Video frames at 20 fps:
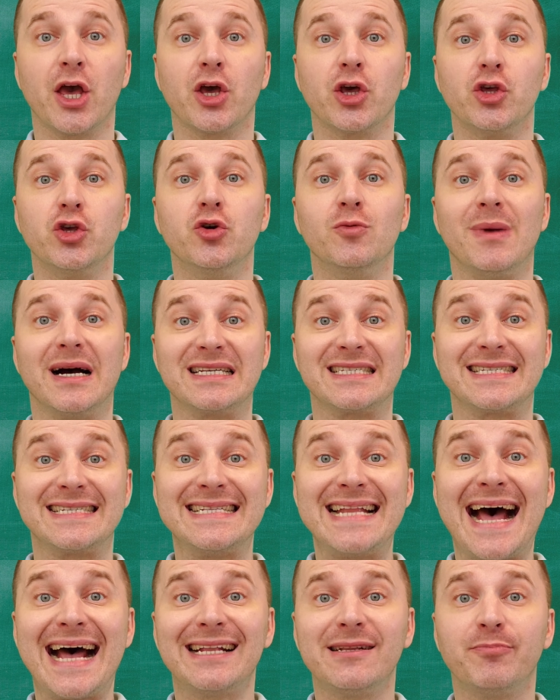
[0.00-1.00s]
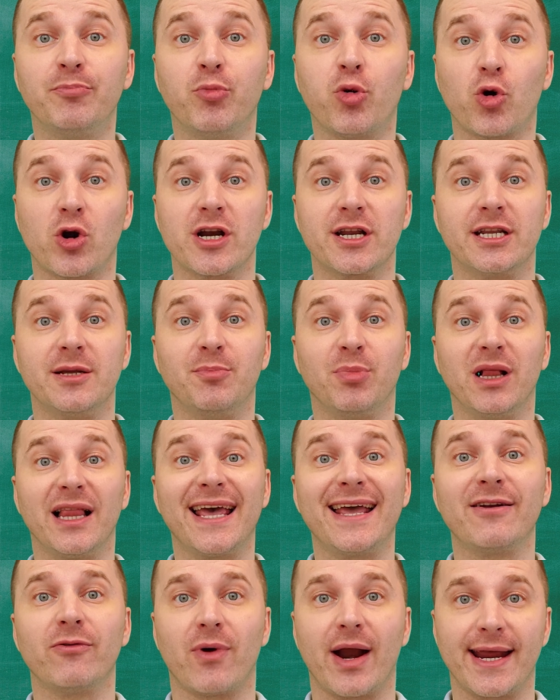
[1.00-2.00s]
You must not board the
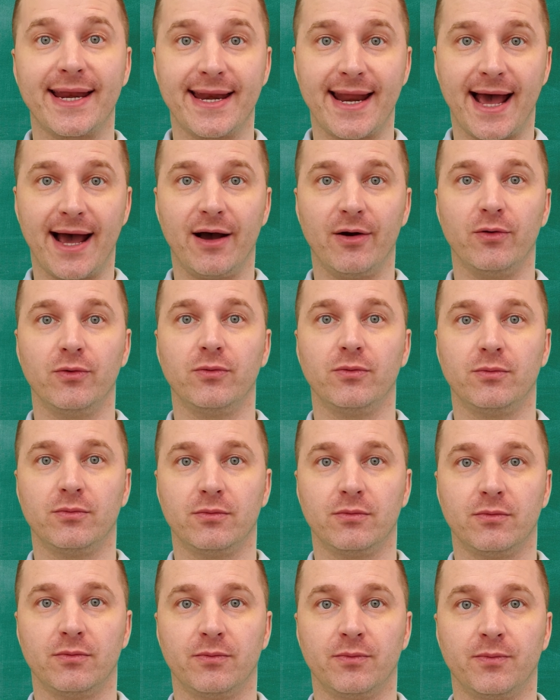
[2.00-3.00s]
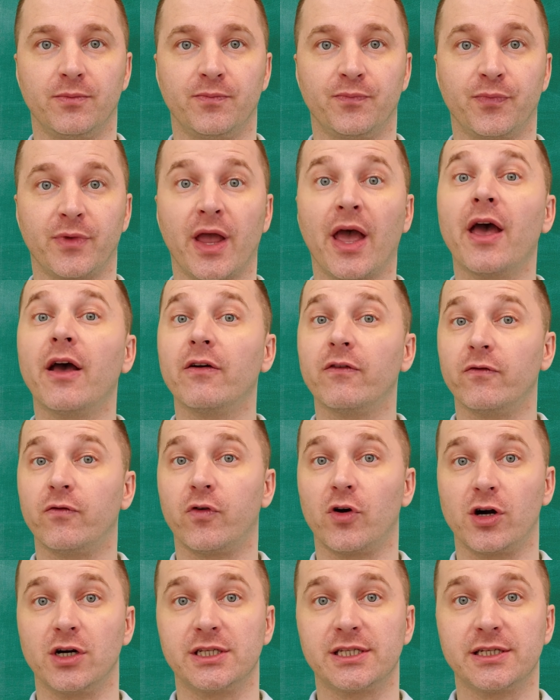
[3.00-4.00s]
plane right now.
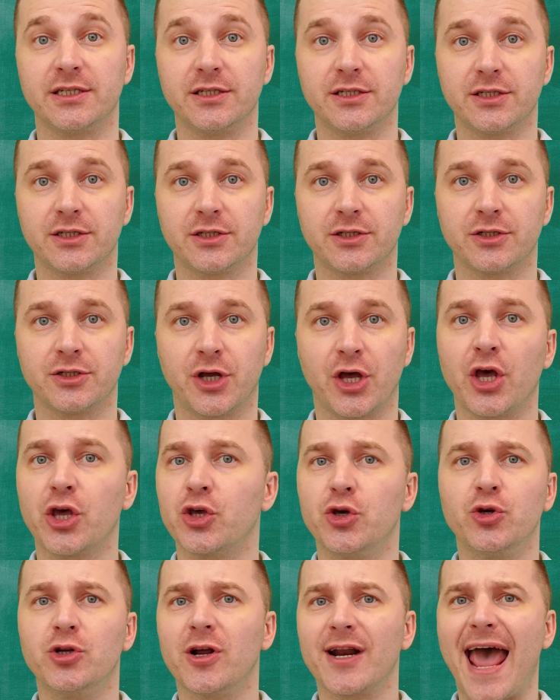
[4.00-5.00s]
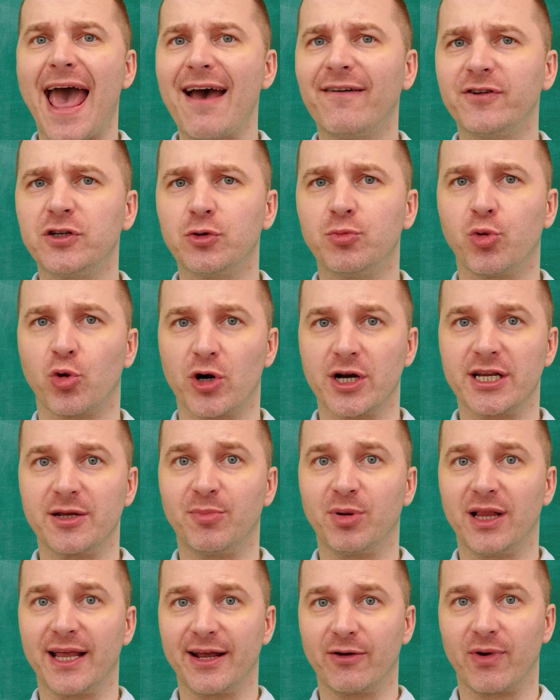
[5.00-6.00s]
Versus, you don't have to board the
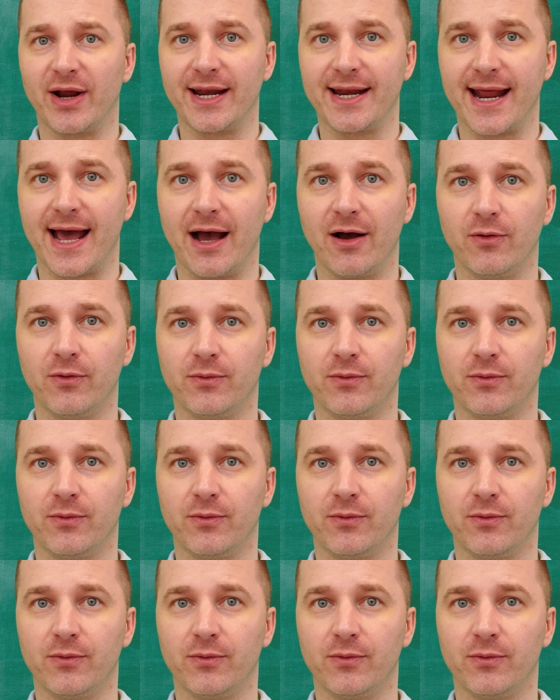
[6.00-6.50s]
plane right now.